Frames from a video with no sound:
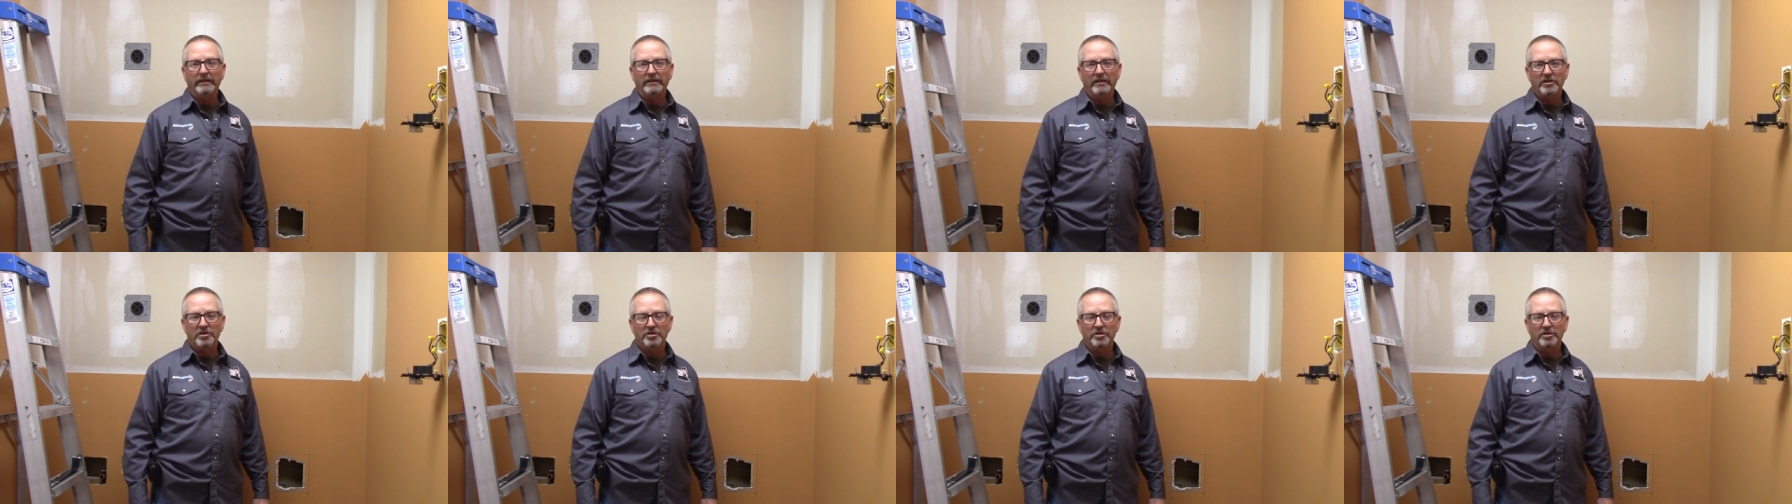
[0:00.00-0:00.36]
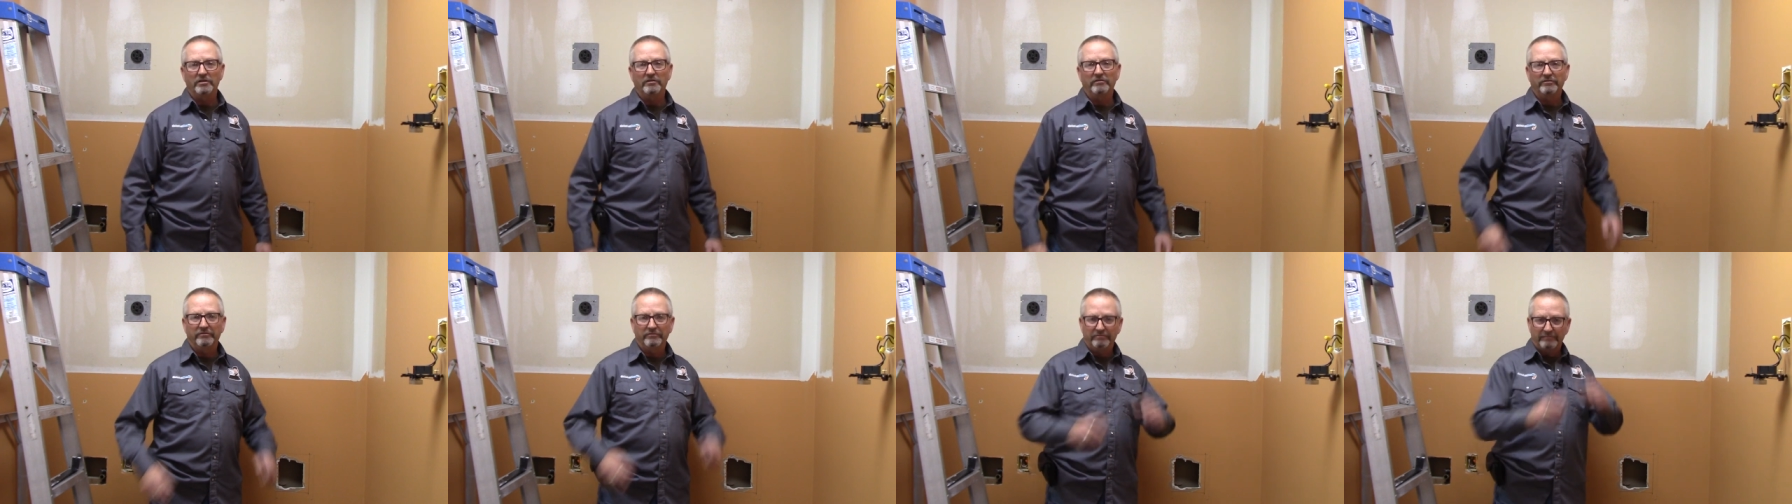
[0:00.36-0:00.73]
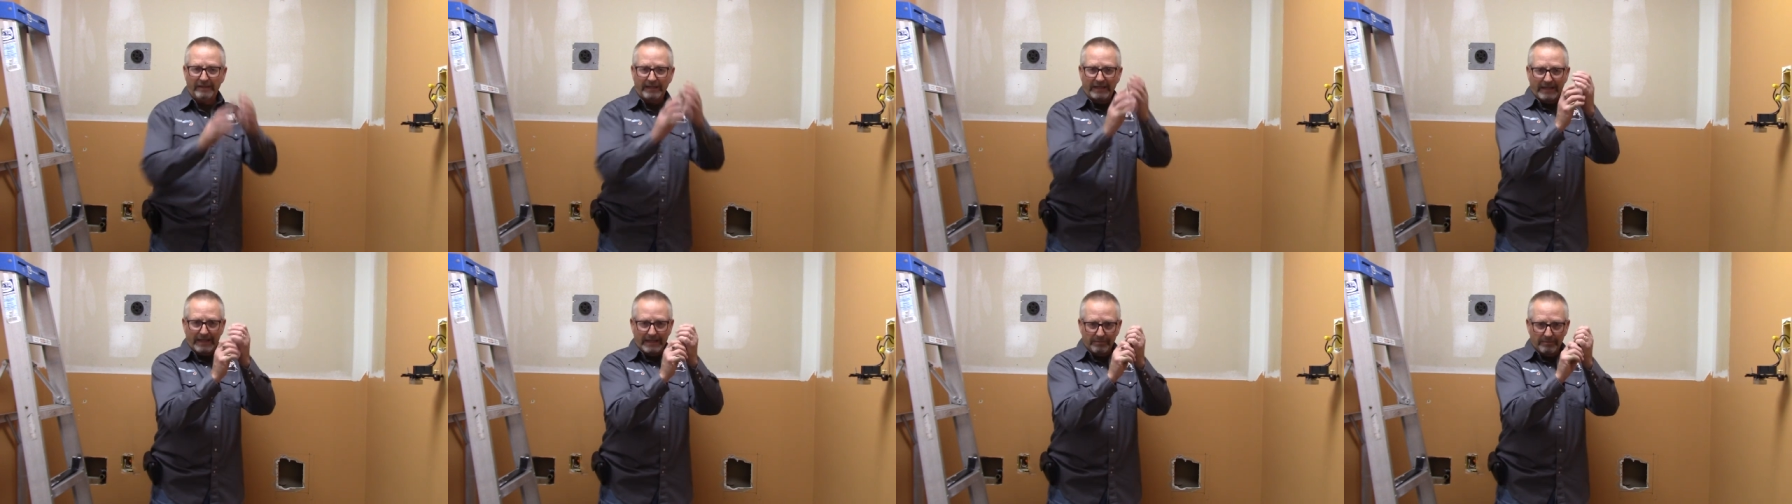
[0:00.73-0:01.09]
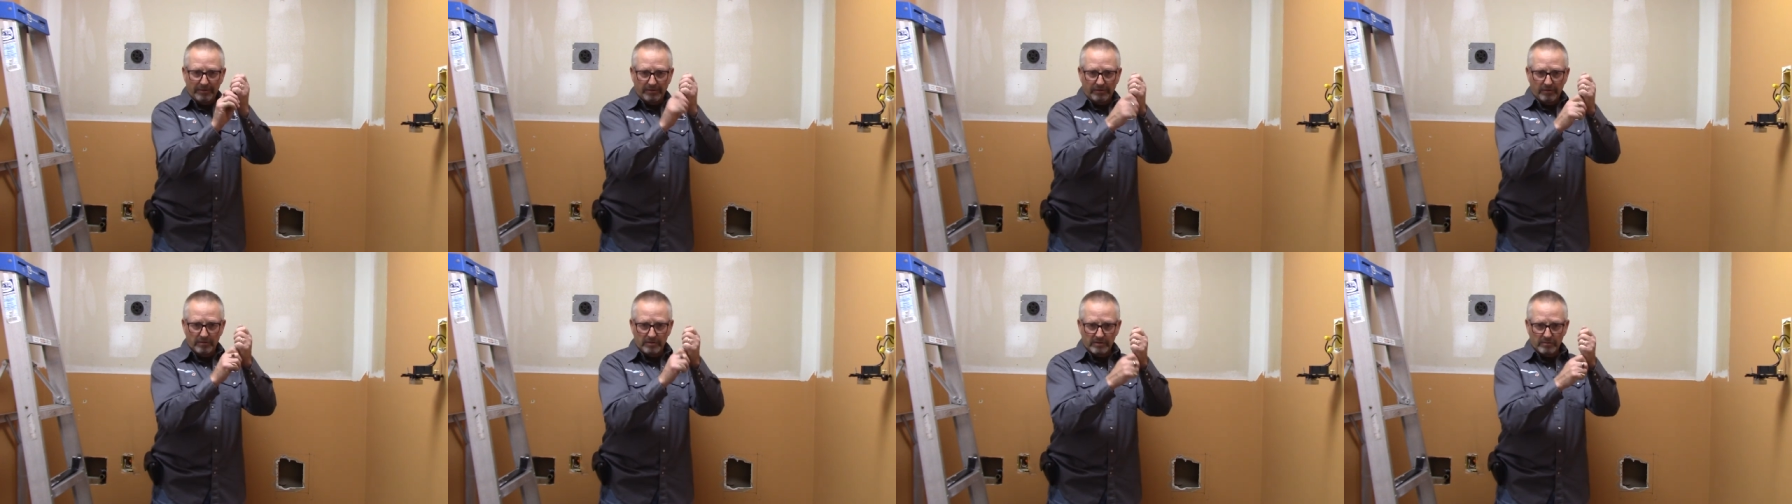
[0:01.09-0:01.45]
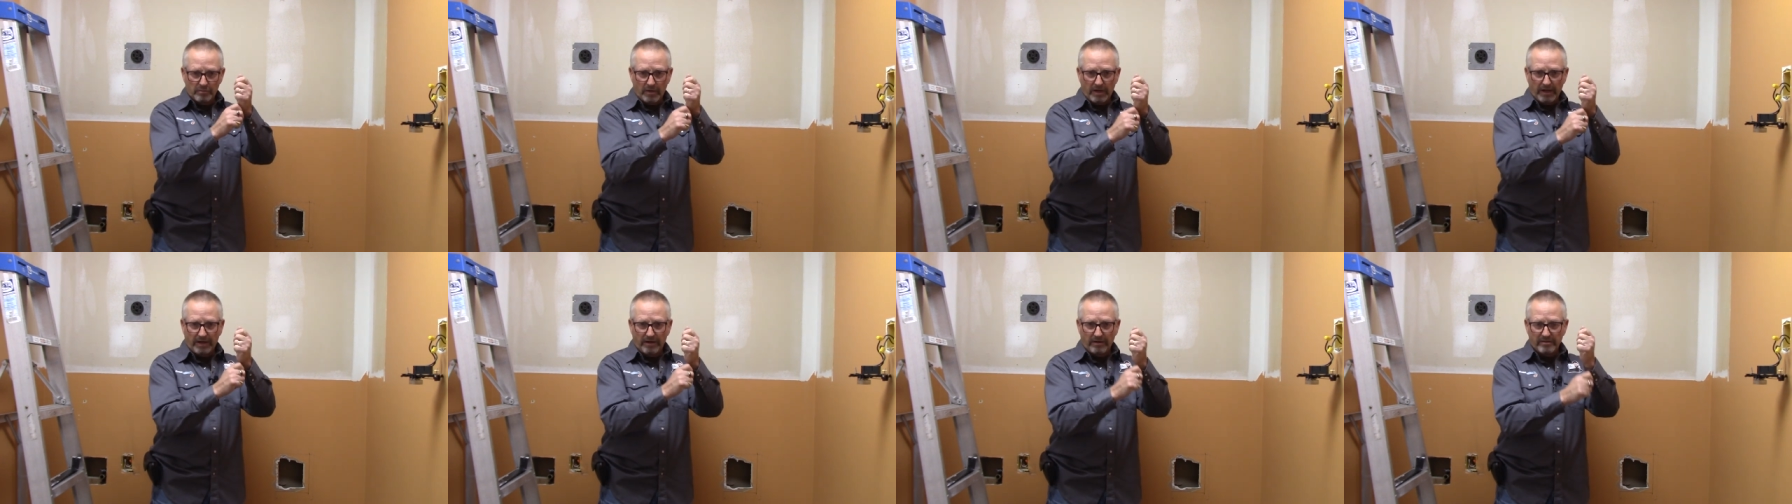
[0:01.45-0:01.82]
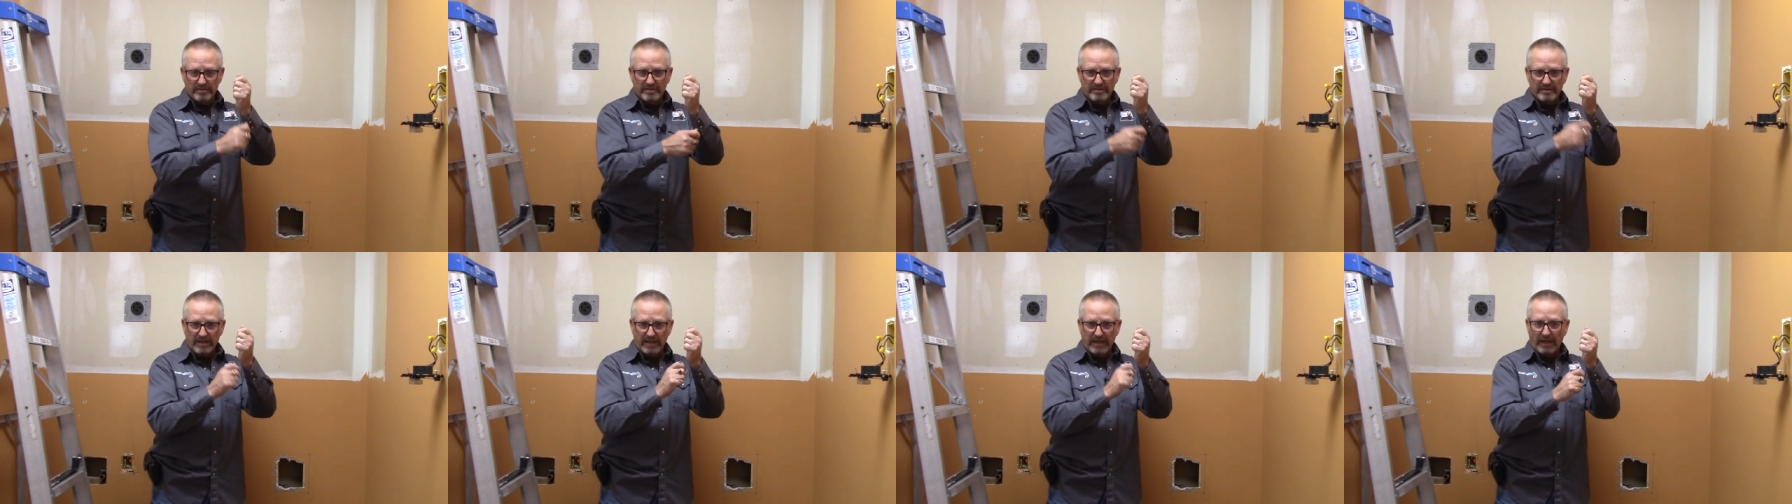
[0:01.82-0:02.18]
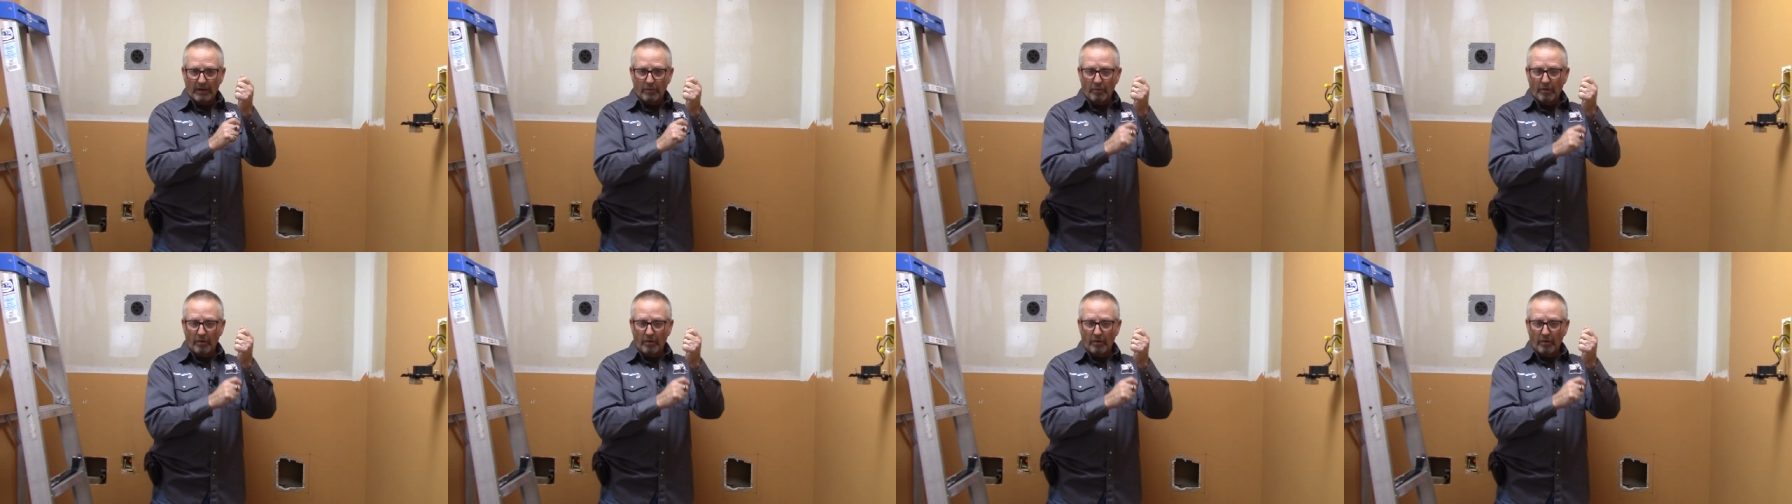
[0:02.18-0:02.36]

they should have labeled those wires saying